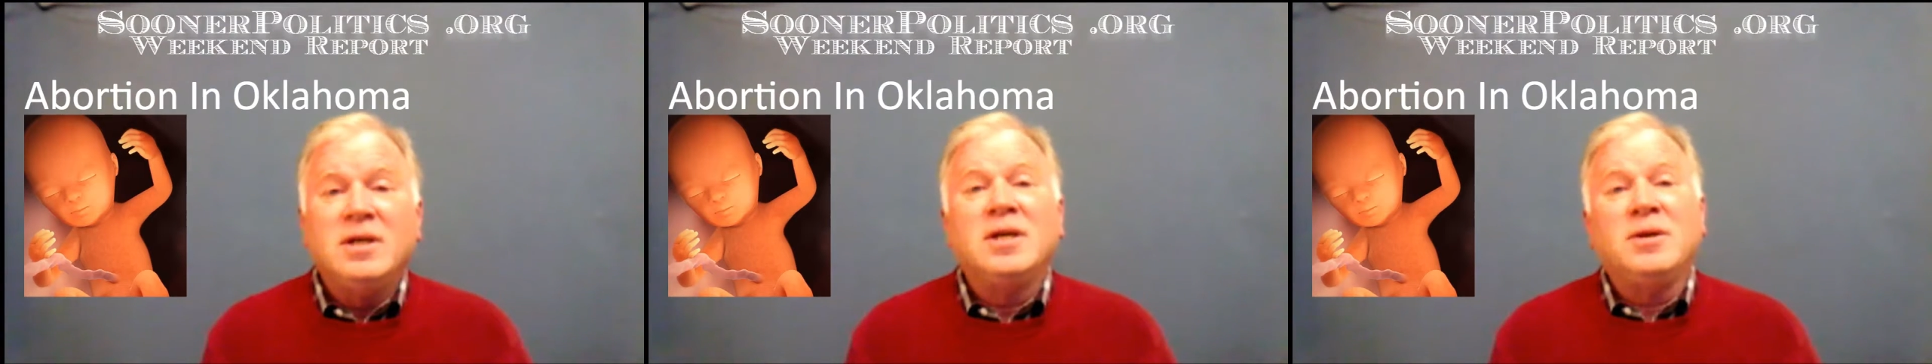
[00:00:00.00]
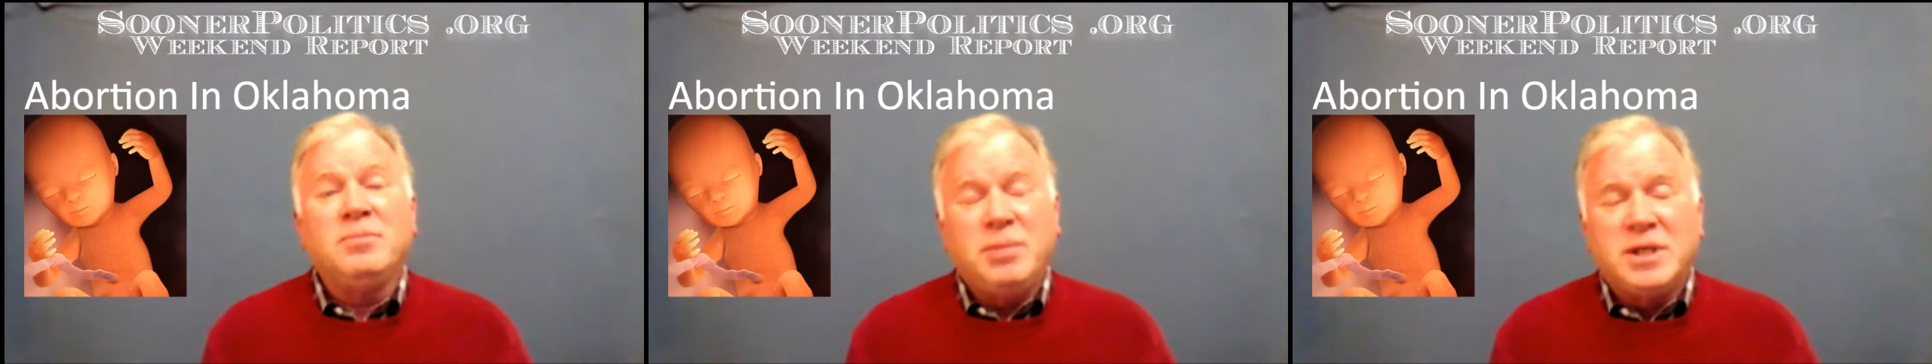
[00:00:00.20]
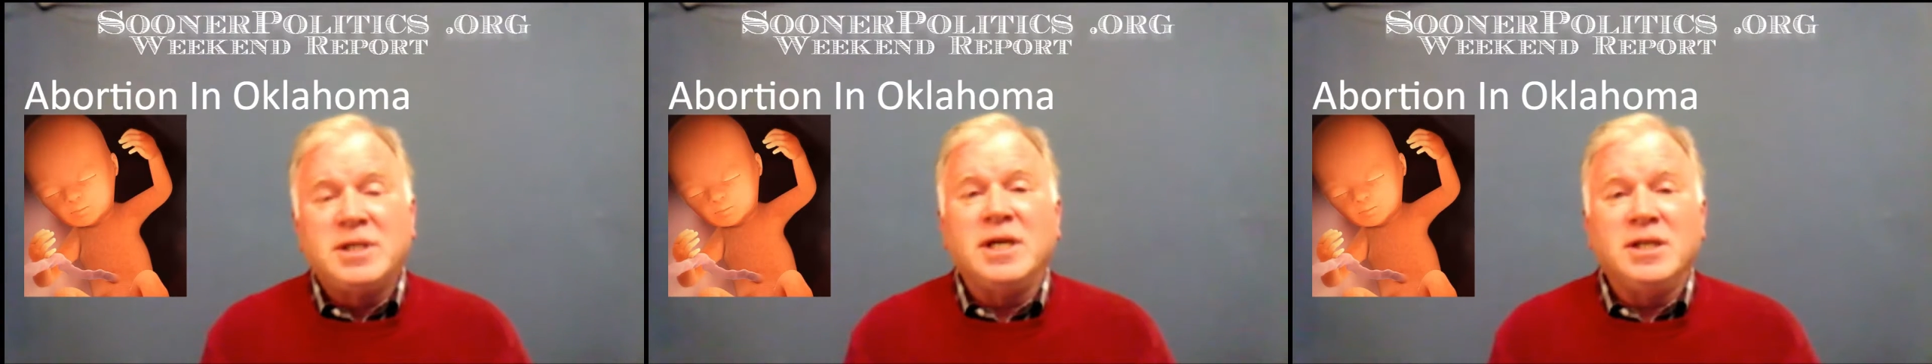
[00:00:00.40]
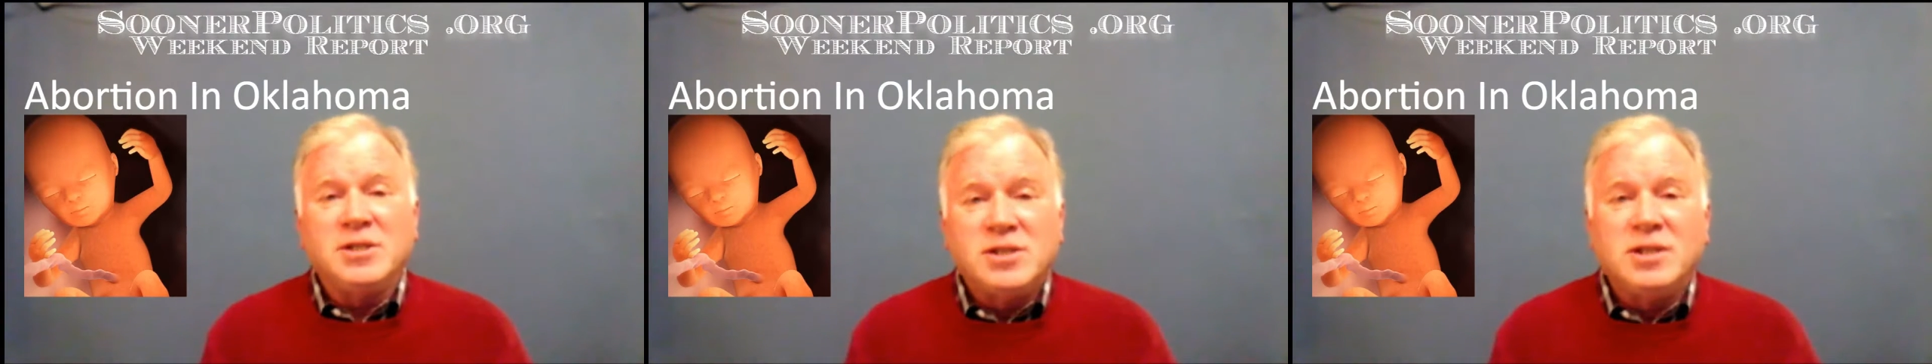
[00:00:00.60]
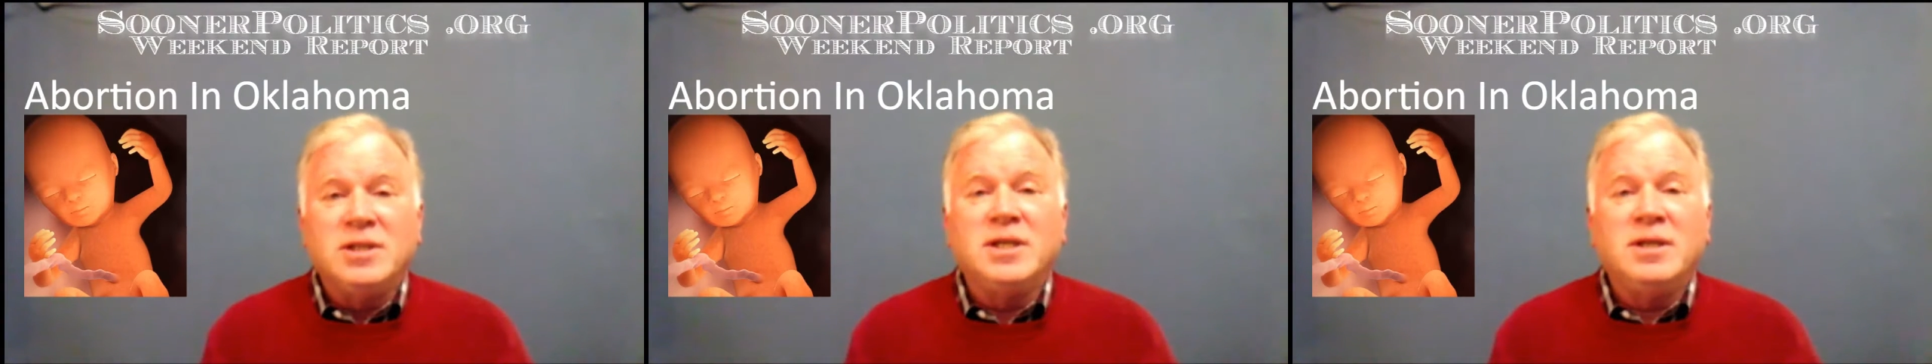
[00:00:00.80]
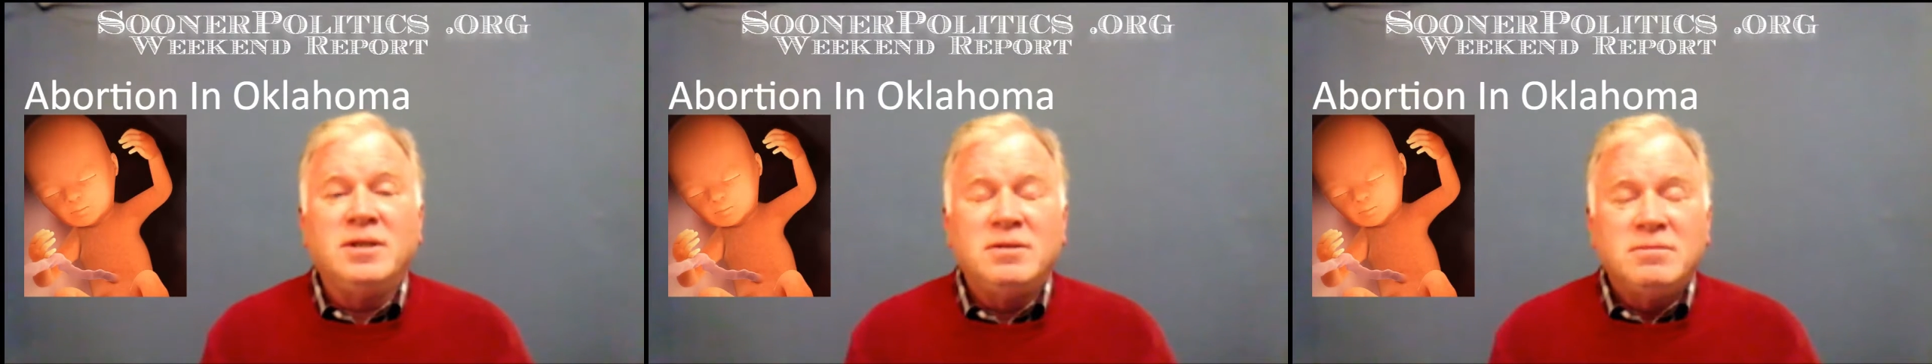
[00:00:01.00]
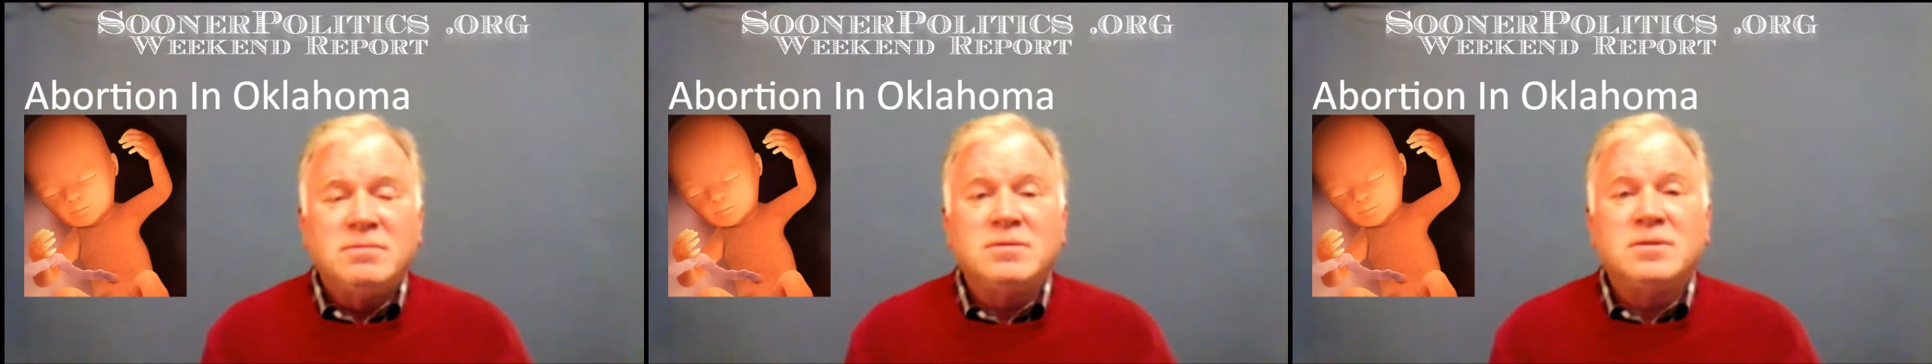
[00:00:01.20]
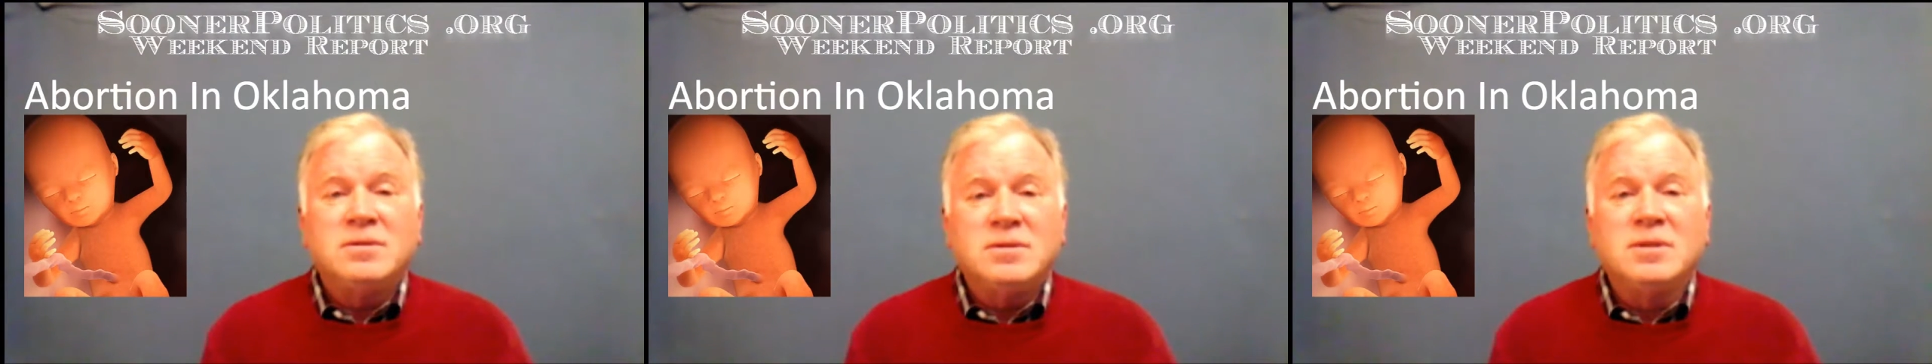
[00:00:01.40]
and potentially
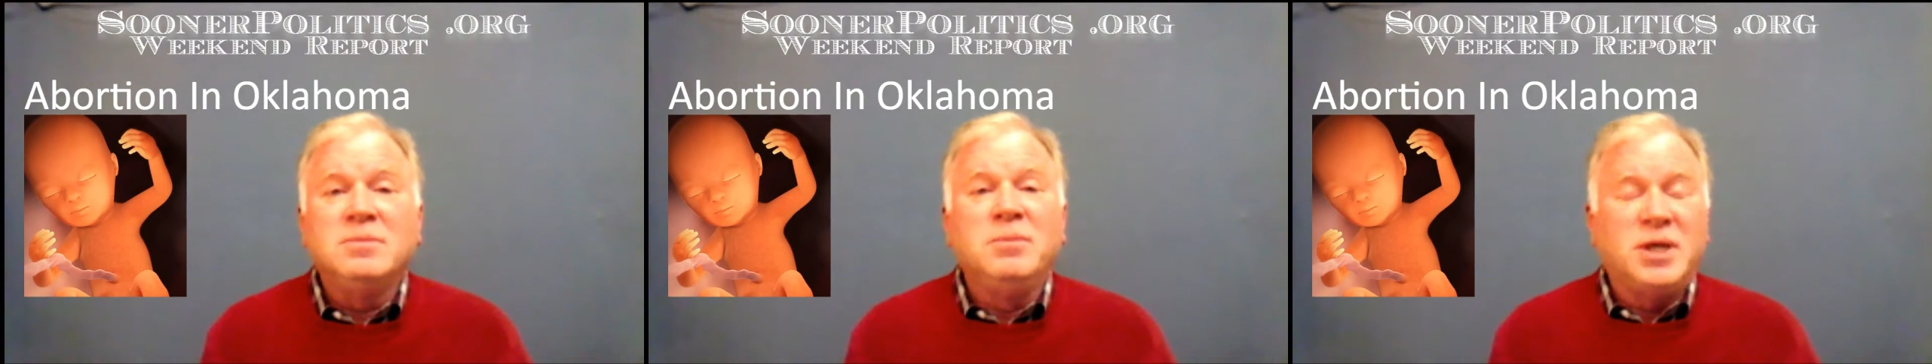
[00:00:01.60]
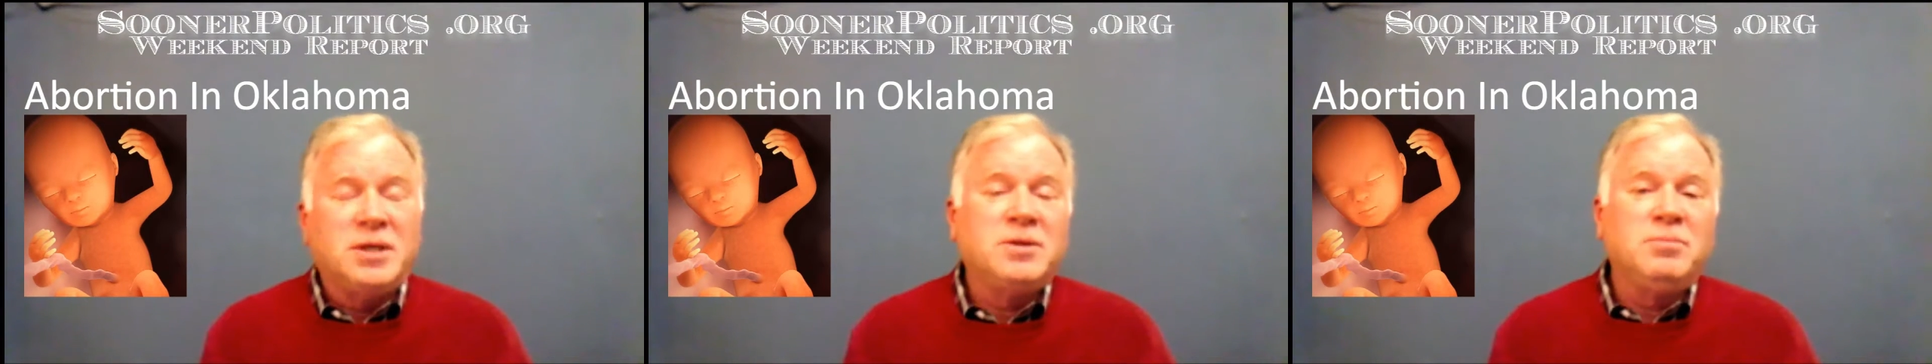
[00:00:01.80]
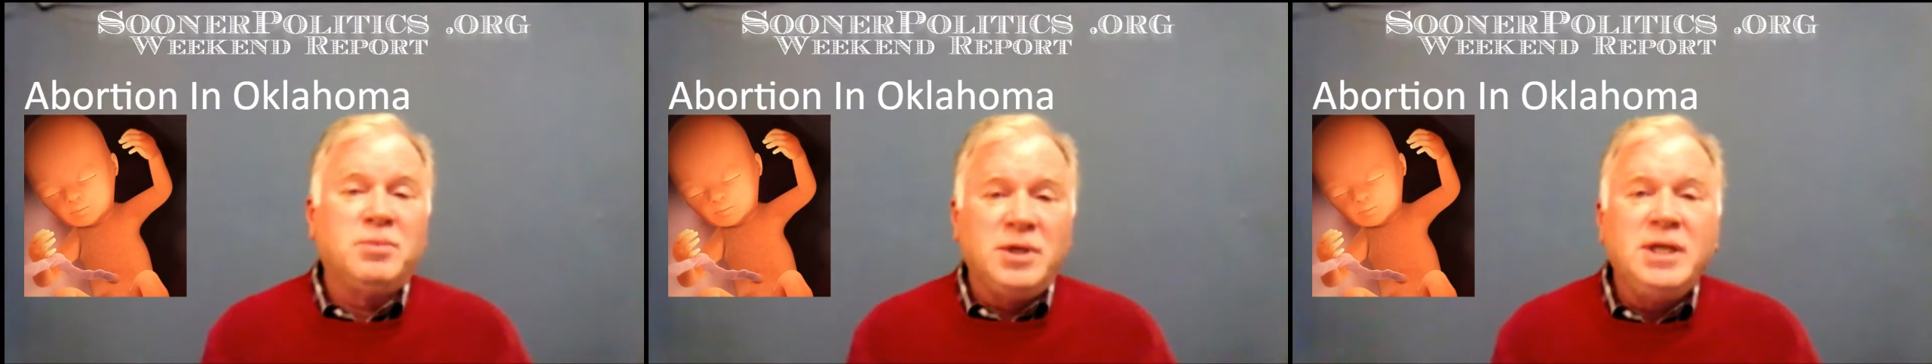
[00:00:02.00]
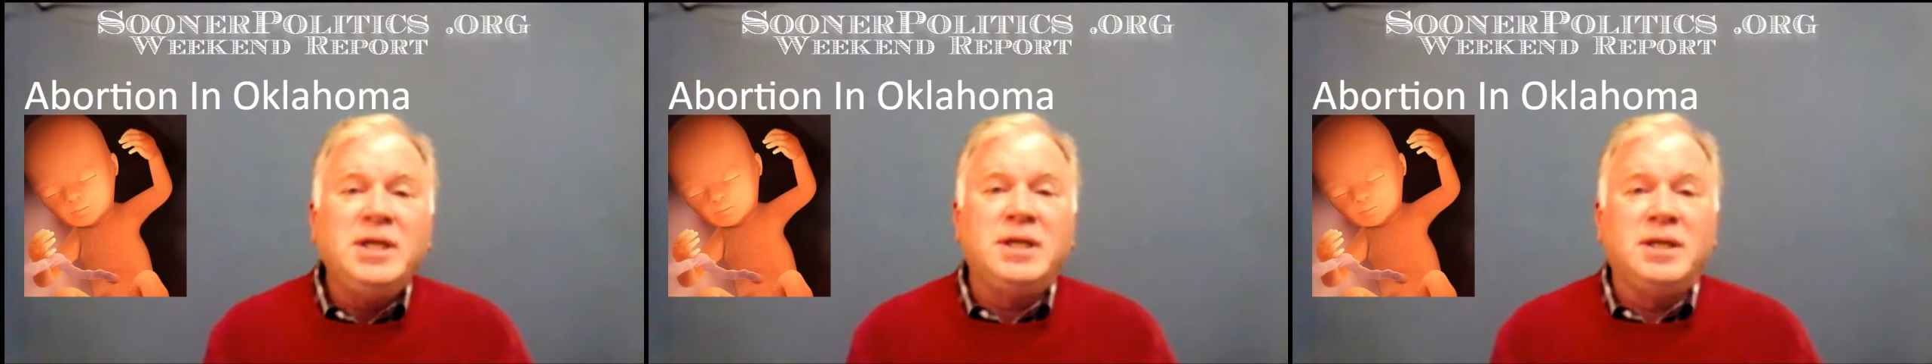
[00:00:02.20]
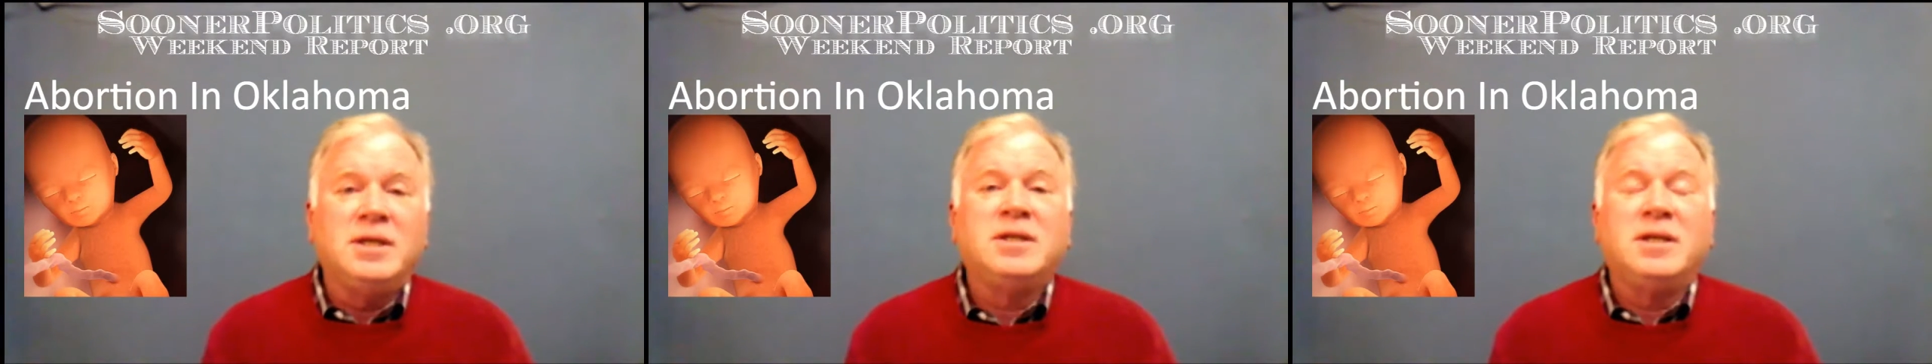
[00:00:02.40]
the mother bleeding